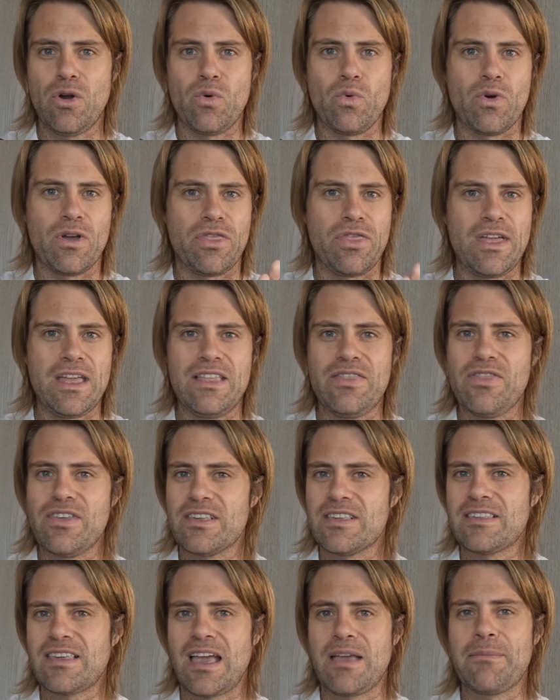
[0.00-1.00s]
within
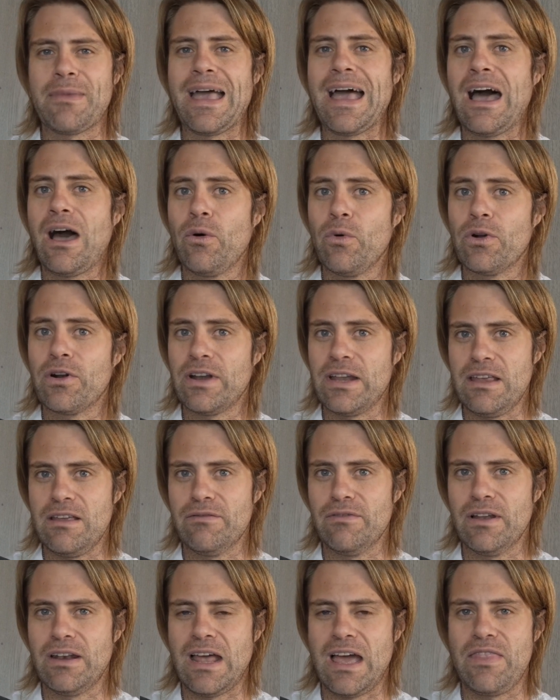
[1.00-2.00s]
the same hour
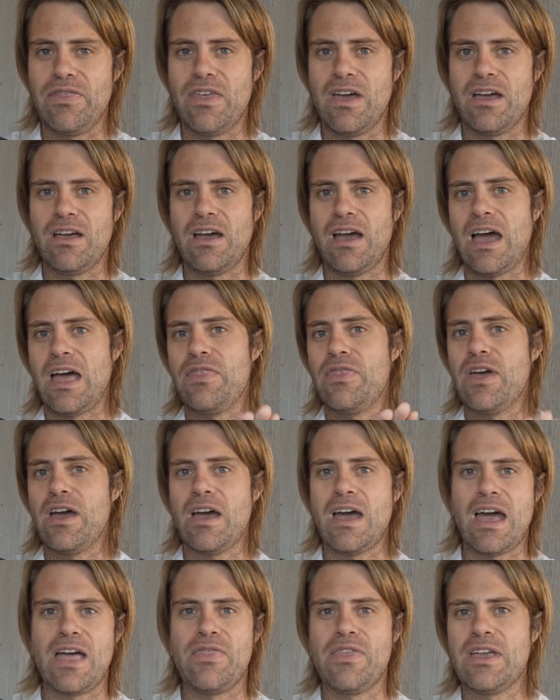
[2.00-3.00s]
even, and
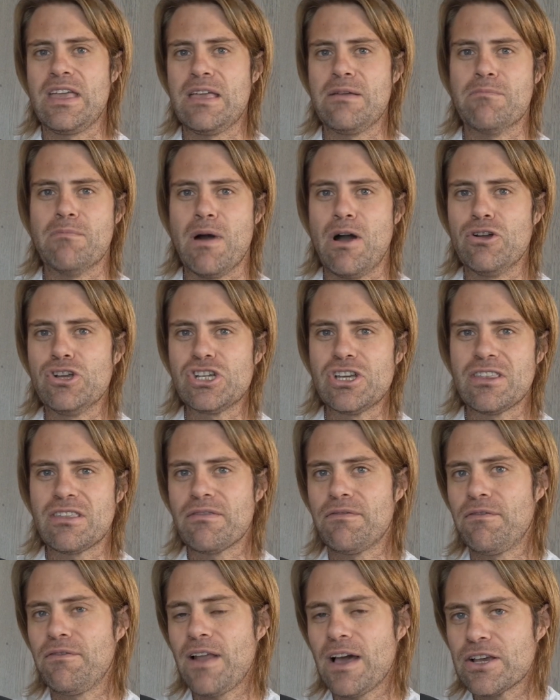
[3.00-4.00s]
the
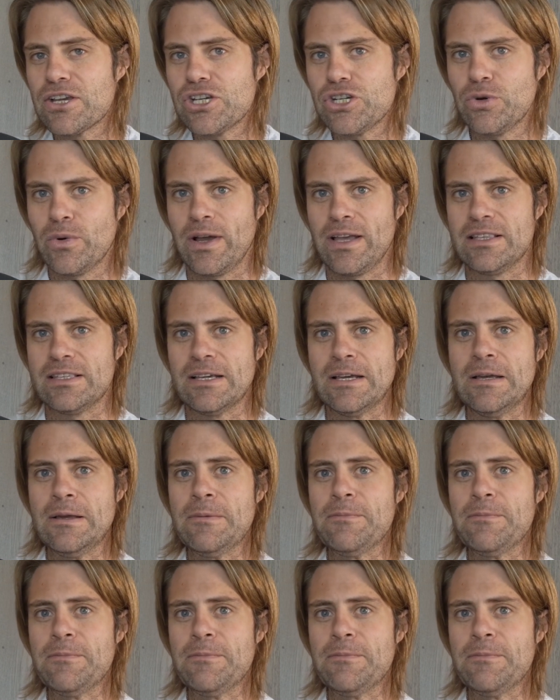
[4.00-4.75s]
emotions fluctuate